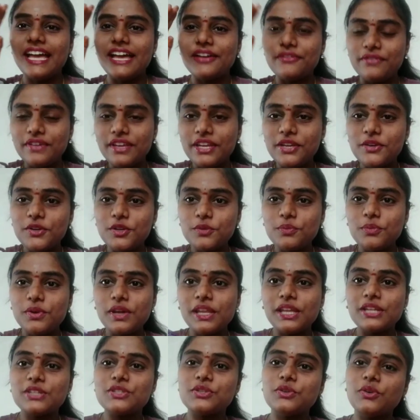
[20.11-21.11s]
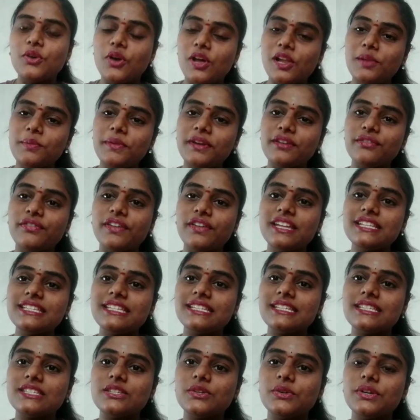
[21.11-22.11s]
A very good morning to all my
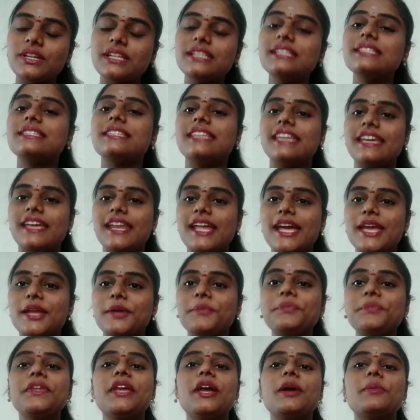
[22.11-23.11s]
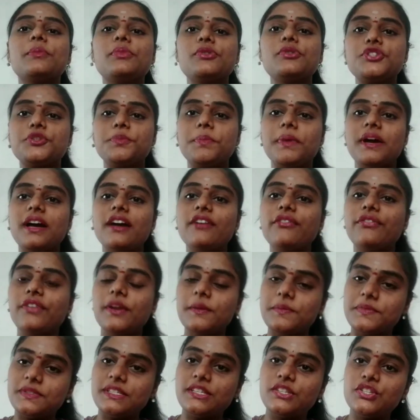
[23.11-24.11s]
friends and students. Here I am, Pushpa
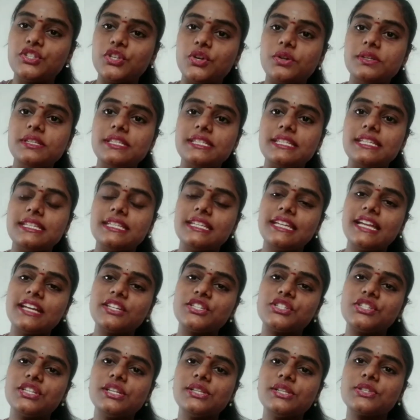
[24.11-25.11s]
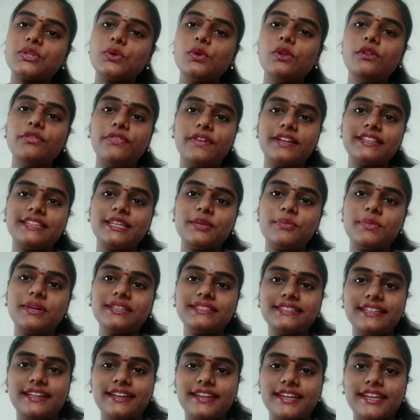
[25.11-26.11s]
from St. John's International School,
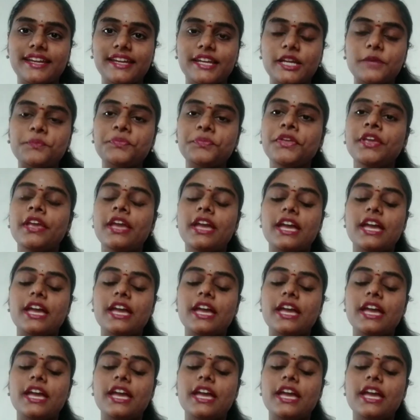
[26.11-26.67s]
Fatehpur, Haryana.